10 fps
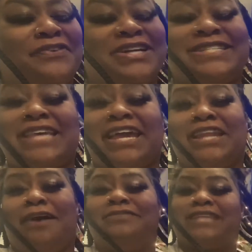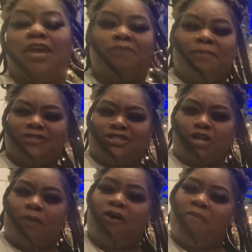a second, I was like, maybe she
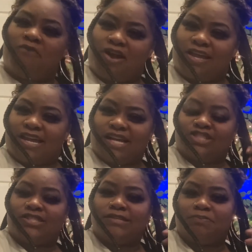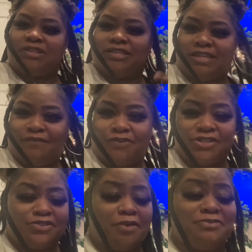talk about Morgan because she put the deep
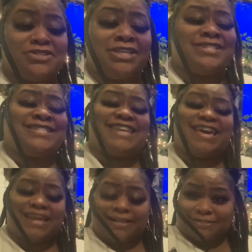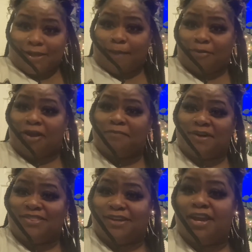voice on, but she's dead ass talking about her
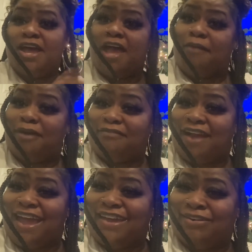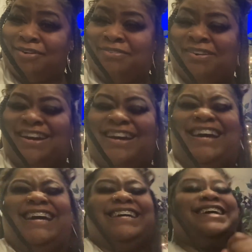mother. Am I right? Oh,
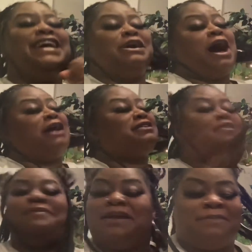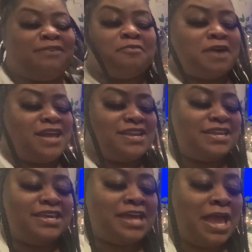don't make me rewind it
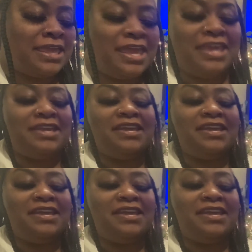again. I can't.